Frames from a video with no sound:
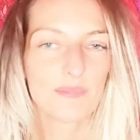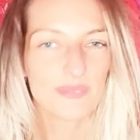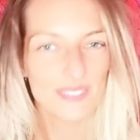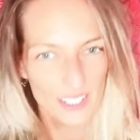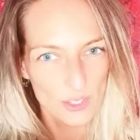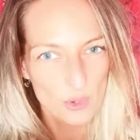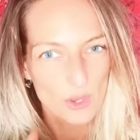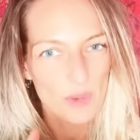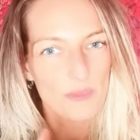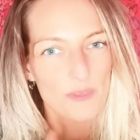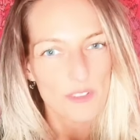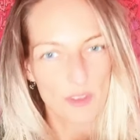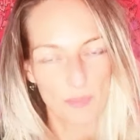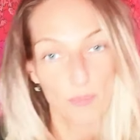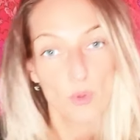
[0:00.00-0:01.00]
You can
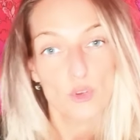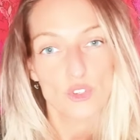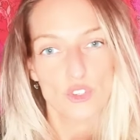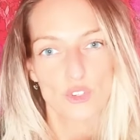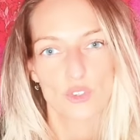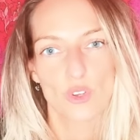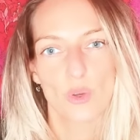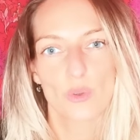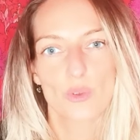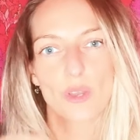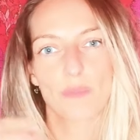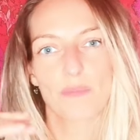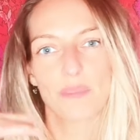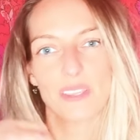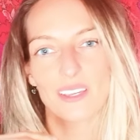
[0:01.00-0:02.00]
feel pushed, you know, you
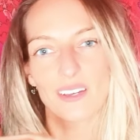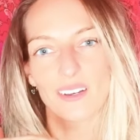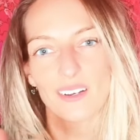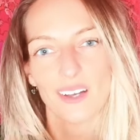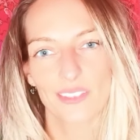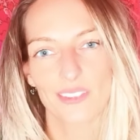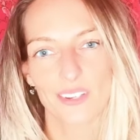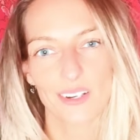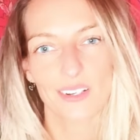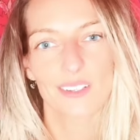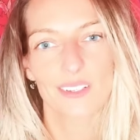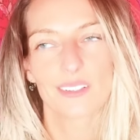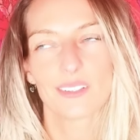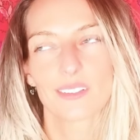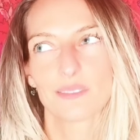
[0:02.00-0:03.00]
can be uh, under
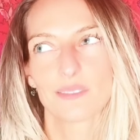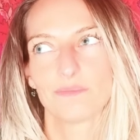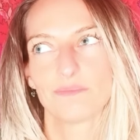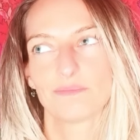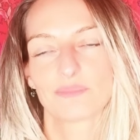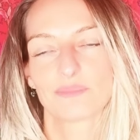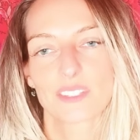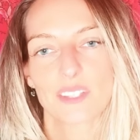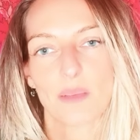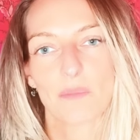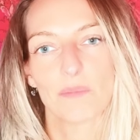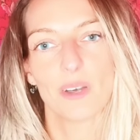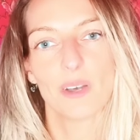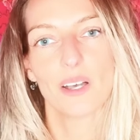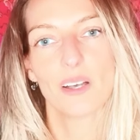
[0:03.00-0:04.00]
uh, some
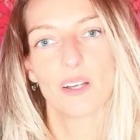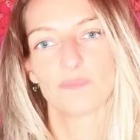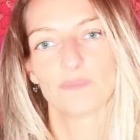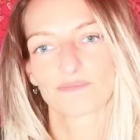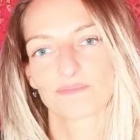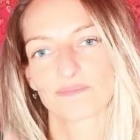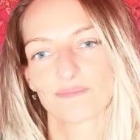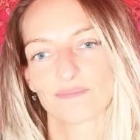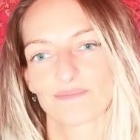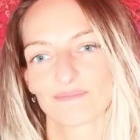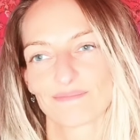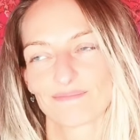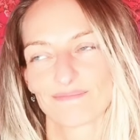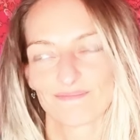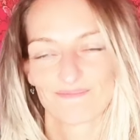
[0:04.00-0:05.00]
uh,
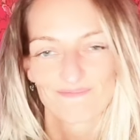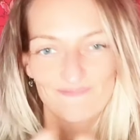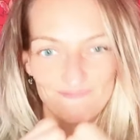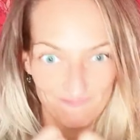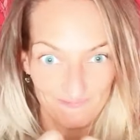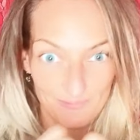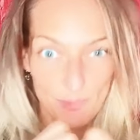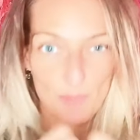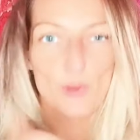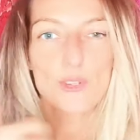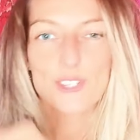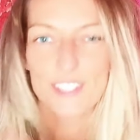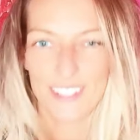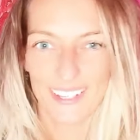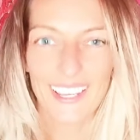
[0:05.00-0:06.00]

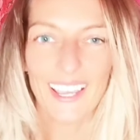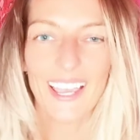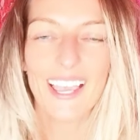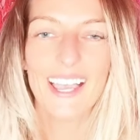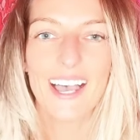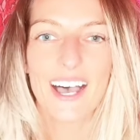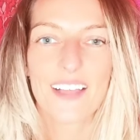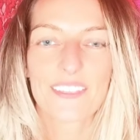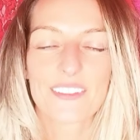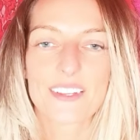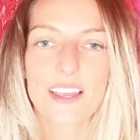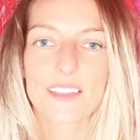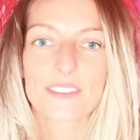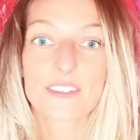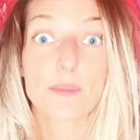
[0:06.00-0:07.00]
push, under,
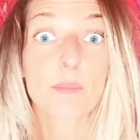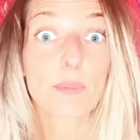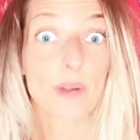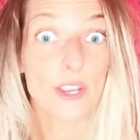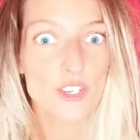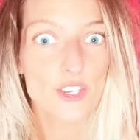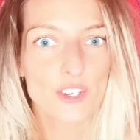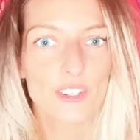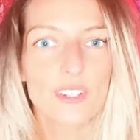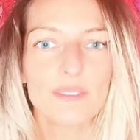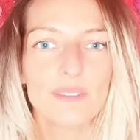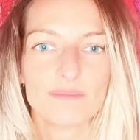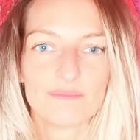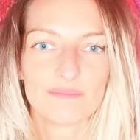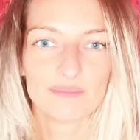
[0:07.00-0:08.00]
under some pressure
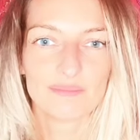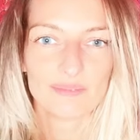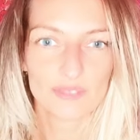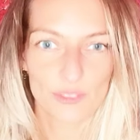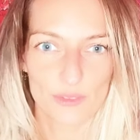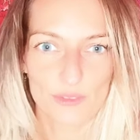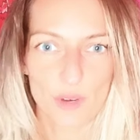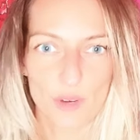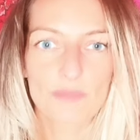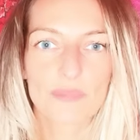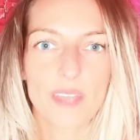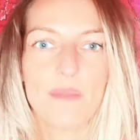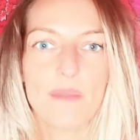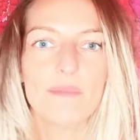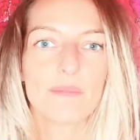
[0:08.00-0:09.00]
from
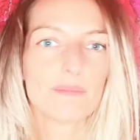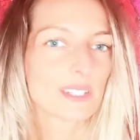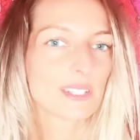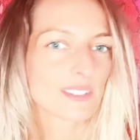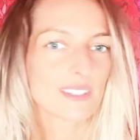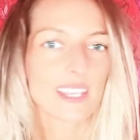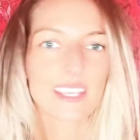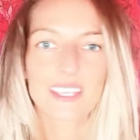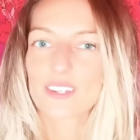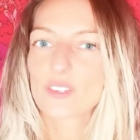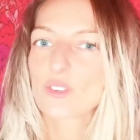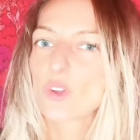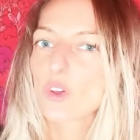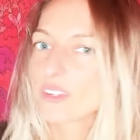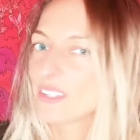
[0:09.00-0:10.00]
them, but they
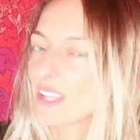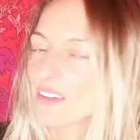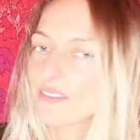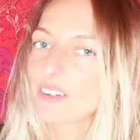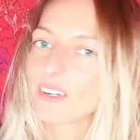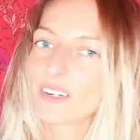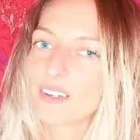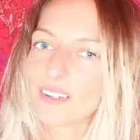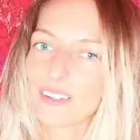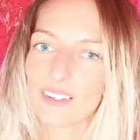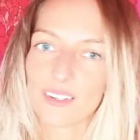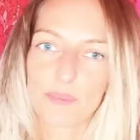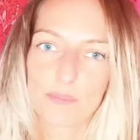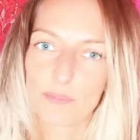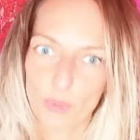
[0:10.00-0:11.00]
cannot never uh,
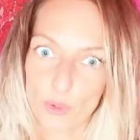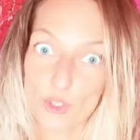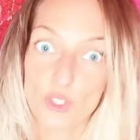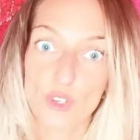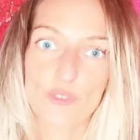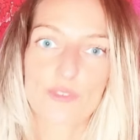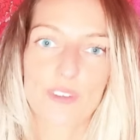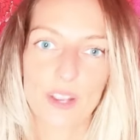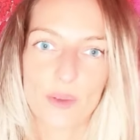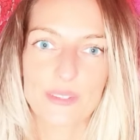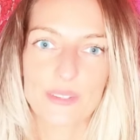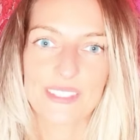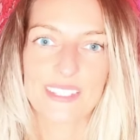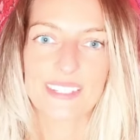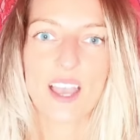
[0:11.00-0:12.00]
put your
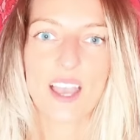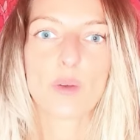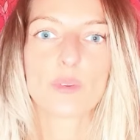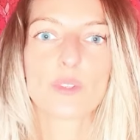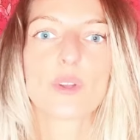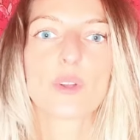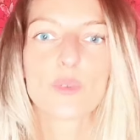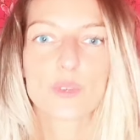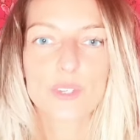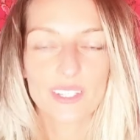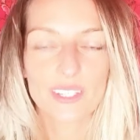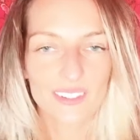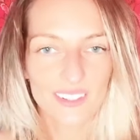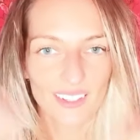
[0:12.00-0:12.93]
frequency down, you know, you can.